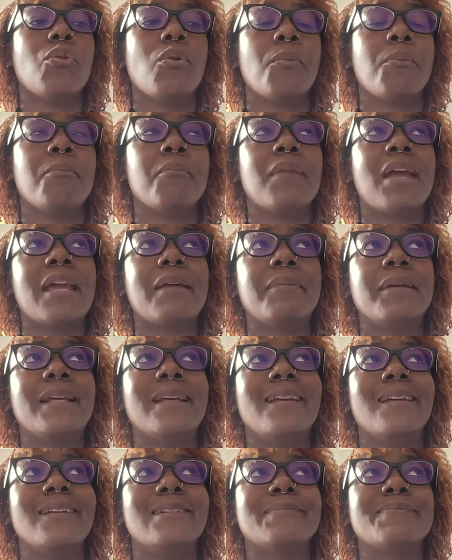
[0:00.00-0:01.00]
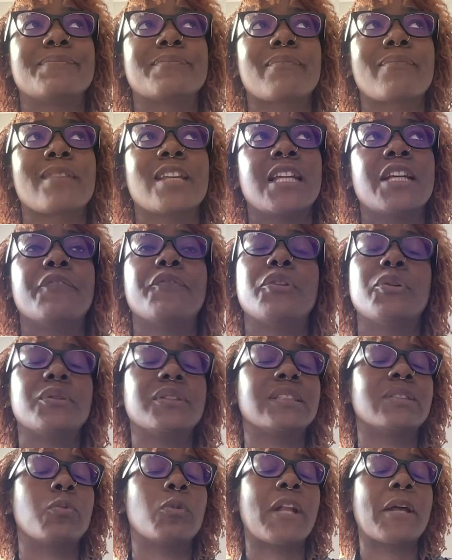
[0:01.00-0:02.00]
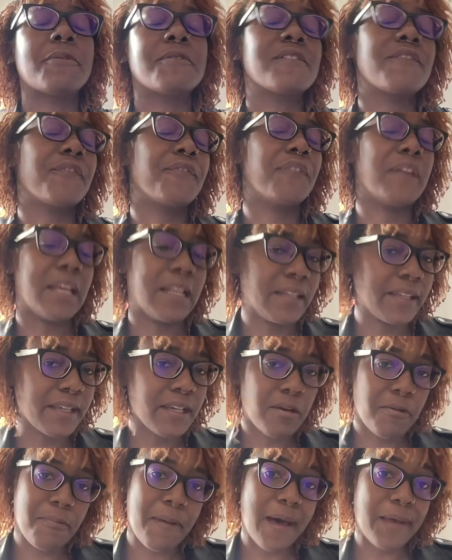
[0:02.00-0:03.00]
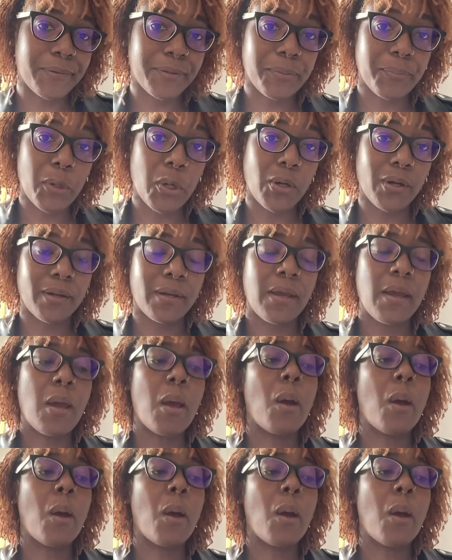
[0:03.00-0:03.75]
maybe influenced what I was feeling about the book.